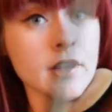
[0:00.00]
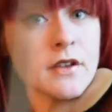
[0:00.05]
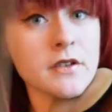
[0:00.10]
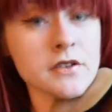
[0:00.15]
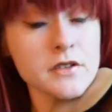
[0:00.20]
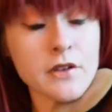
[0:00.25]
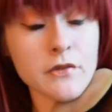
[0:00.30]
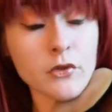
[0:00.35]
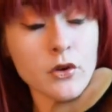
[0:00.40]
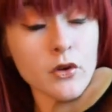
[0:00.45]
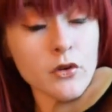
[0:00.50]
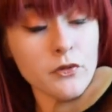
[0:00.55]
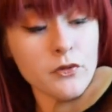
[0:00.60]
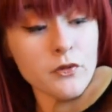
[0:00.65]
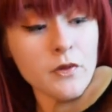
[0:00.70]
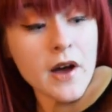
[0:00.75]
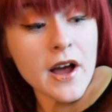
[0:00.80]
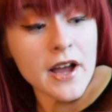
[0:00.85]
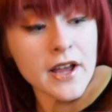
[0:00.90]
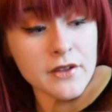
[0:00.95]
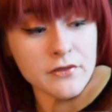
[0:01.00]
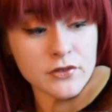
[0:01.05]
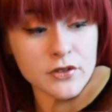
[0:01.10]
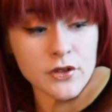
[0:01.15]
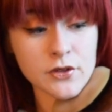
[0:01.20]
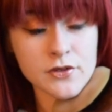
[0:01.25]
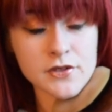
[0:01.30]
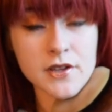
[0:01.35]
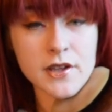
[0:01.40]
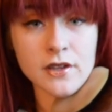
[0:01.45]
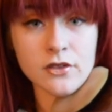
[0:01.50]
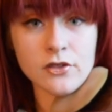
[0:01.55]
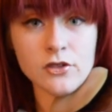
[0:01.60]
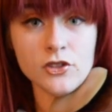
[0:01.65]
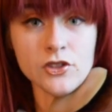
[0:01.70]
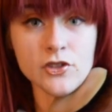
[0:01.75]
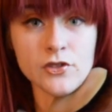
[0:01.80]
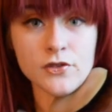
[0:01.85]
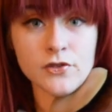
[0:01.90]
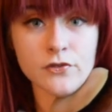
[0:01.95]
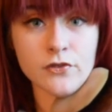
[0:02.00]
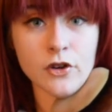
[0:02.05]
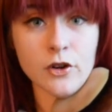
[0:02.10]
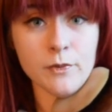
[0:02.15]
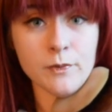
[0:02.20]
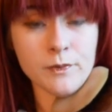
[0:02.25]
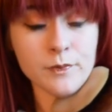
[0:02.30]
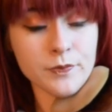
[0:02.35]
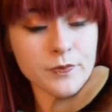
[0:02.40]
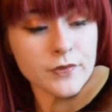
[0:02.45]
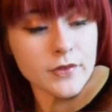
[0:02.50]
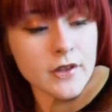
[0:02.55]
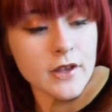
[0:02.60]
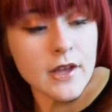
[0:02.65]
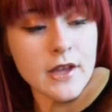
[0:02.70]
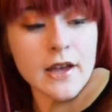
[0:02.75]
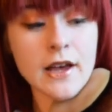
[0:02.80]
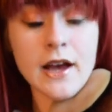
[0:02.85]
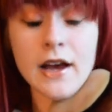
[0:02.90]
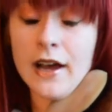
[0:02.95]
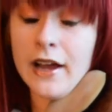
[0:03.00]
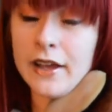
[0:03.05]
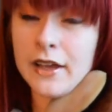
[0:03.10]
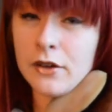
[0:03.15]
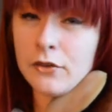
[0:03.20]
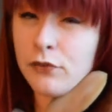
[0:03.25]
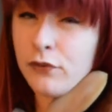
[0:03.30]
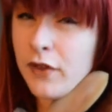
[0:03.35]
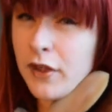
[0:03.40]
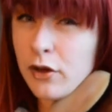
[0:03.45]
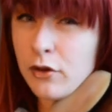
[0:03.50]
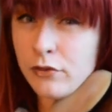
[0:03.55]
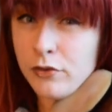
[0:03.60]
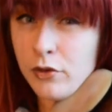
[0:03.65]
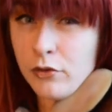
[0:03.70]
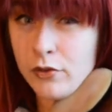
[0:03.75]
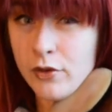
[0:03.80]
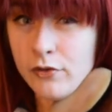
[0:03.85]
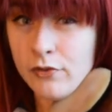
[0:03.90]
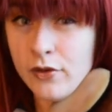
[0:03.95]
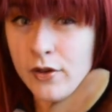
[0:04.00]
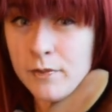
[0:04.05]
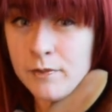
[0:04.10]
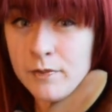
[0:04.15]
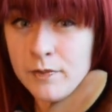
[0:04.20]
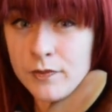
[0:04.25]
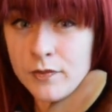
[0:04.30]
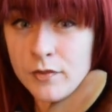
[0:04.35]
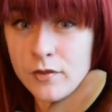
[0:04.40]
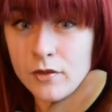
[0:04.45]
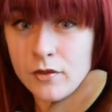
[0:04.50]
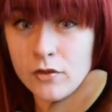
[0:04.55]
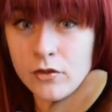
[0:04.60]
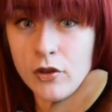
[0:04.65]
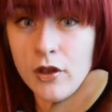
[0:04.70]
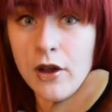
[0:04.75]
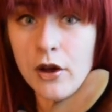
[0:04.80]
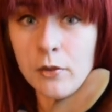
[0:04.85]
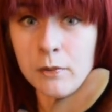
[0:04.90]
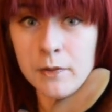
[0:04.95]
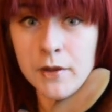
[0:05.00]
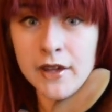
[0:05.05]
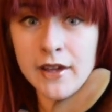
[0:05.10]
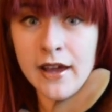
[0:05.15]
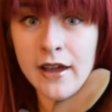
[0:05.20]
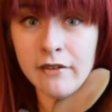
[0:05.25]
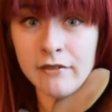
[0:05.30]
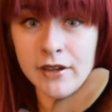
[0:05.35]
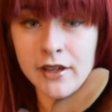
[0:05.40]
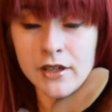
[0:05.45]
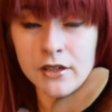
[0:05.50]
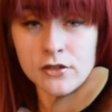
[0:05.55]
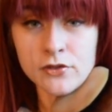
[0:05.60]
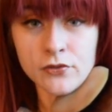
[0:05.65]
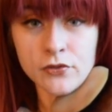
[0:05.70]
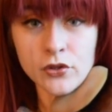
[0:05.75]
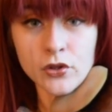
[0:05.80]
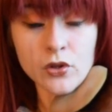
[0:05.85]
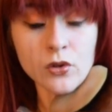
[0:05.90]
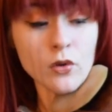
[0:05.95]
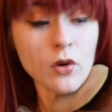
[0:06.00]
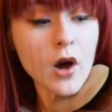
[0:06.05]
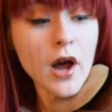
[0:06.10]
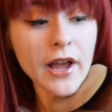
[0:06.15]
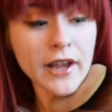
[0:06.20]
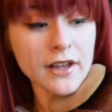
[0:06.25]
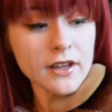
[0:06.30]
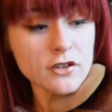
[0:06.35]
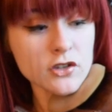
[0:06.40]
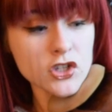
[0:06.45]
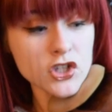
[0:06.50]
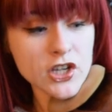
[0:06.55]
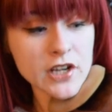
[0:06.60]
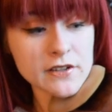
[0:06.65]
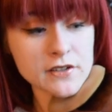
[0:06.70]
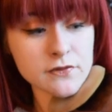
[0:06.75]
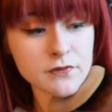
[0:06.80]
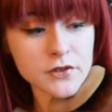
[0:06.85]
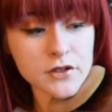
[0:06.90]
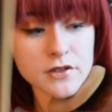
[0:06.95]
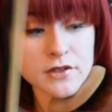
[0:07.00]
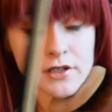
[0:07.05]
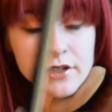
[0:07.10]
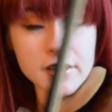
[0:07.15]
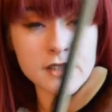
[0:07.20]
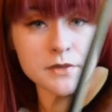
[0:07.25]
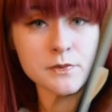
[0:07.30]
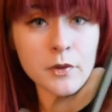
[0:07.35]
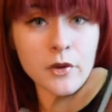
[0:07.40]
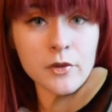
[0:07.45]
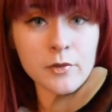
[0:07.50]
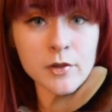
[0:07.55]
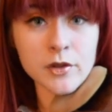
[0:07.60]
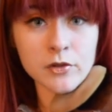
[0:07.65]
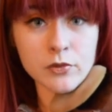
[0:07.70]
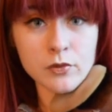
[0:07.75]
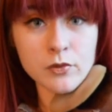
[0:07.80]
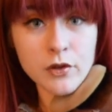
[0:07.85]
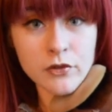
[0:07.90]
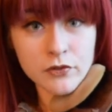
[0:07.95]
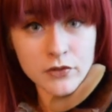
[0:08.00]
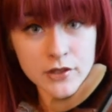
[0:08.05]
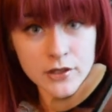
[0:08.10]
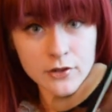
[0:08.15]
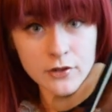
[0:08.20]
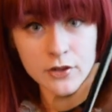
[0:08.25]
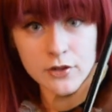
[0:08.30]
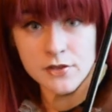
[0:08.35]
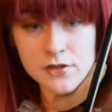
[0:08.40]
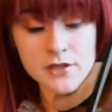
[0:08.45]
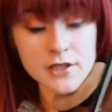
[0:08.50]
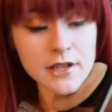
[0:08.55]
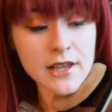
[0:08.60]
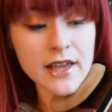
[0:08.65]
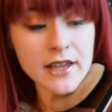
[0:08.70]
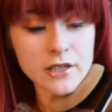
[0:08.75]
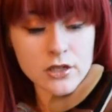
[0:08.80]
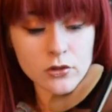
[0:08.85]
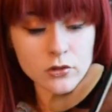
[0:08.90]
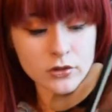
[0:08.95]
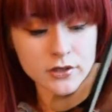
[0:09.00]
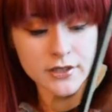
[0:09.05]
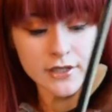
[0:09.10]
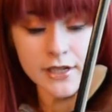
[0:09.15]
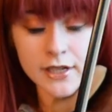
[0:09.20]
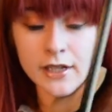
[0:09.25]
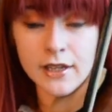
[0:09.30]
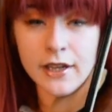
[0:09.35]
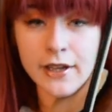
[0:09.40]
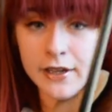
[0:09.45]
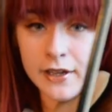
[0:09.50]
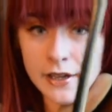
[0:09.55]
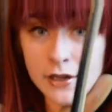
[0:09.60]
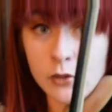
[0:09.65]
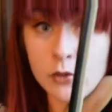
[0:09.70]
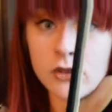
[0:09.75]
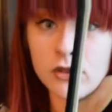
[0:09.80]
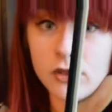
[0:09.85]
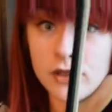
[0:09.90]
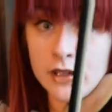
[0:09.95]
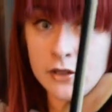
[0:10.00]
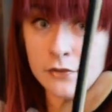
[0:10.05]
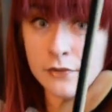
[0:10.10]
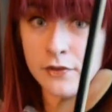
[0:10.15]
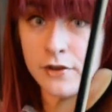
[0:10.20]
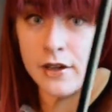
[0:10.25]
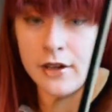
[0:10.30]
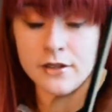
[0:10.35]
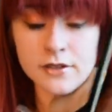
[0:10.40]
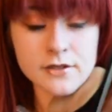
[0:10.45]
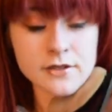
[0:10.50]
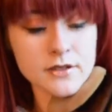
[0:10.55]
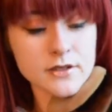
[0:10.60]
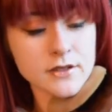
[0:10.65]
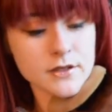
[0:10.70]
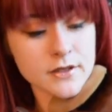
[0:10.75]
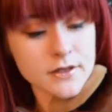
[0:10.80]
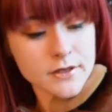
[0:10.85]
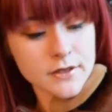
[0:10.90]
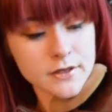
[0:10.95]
So I've got 5 notes here to choose from. I can think of a rhythm to help me carry it through, or I can just firstly experiment with the notes in any order I like. I will do that first.